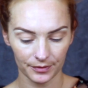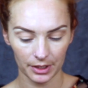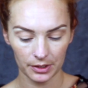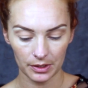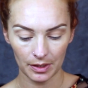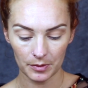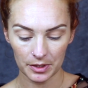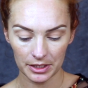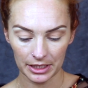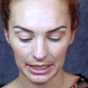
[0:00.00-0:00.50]

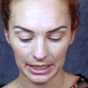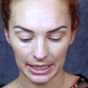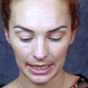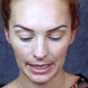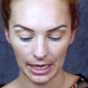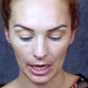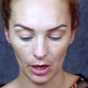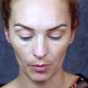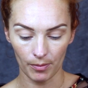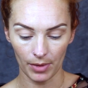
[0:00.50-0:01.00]
So I'm just going to
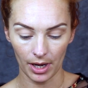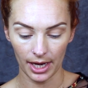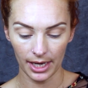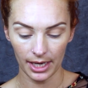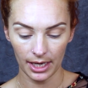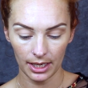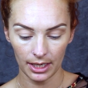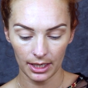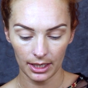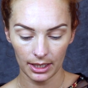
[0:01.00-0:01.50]
take that on
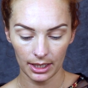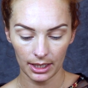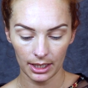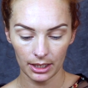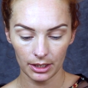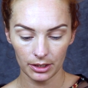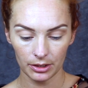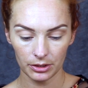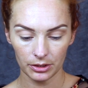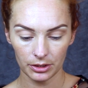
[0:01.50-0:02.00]
my
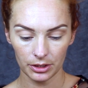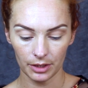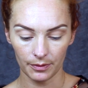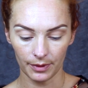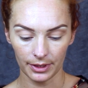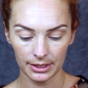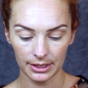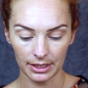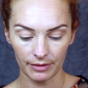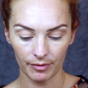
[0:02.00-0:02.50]

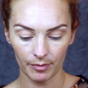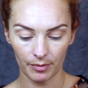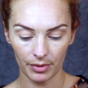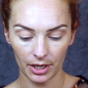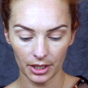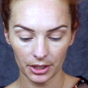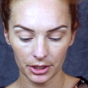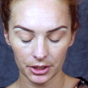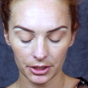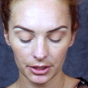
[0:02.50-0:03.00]
217
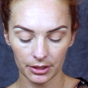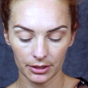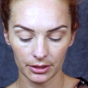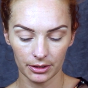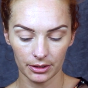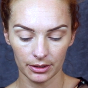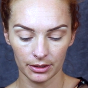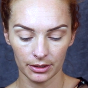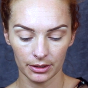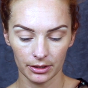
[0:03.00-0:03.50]
brush,
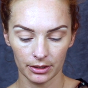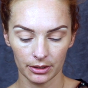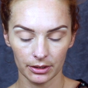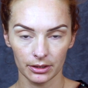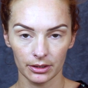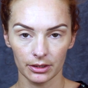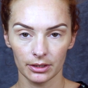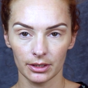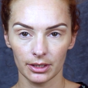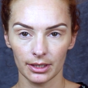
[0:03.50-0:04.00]

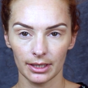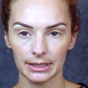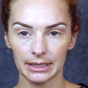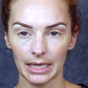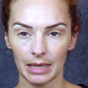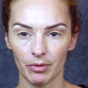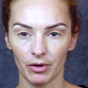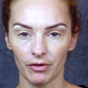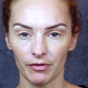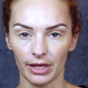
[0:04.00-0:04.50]

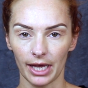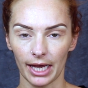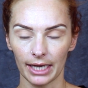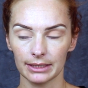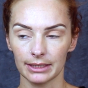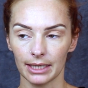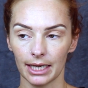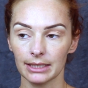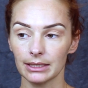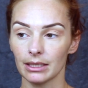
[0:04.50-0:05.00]
tap off the
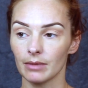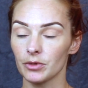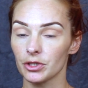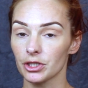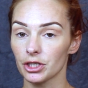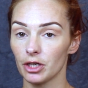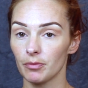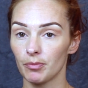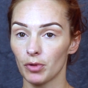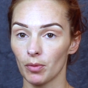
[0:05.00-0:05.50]
excess. I'm
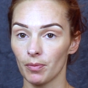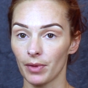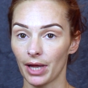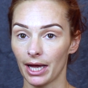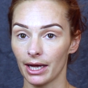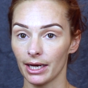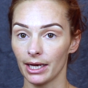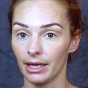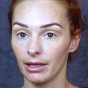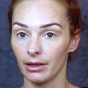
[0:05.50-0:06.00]
just going to pop
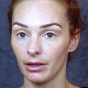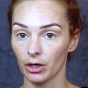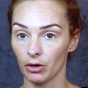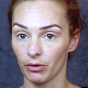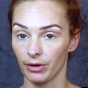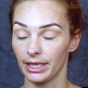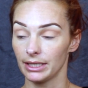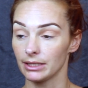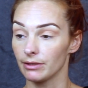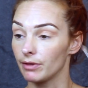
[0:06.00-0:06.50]
that in the
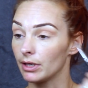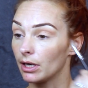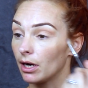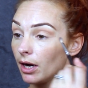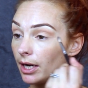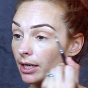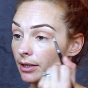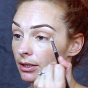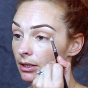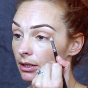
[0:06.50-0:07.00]
crease of the
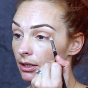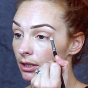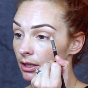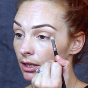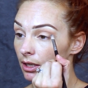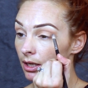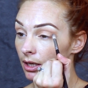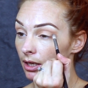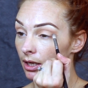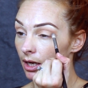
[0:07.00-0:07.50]
eye. And
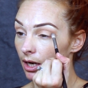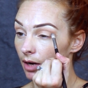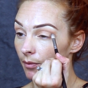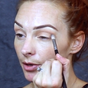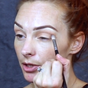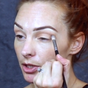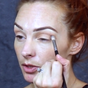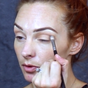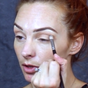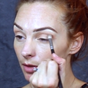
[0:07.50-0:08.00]

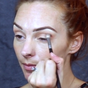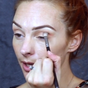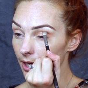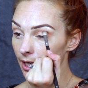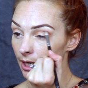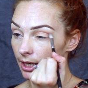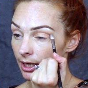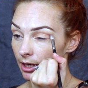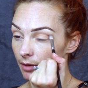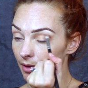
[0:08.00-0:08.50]
we just want to
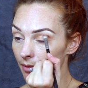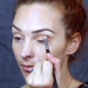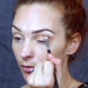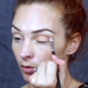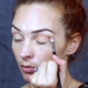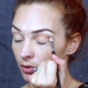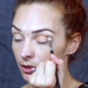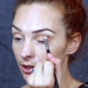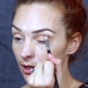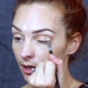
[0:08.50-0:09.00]
be a little bit
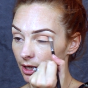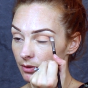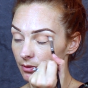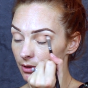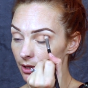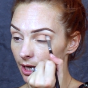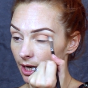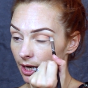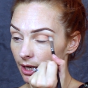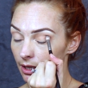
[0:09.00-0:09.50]
more precise
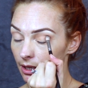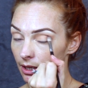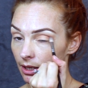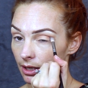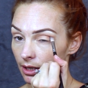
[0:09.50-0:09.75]
with that.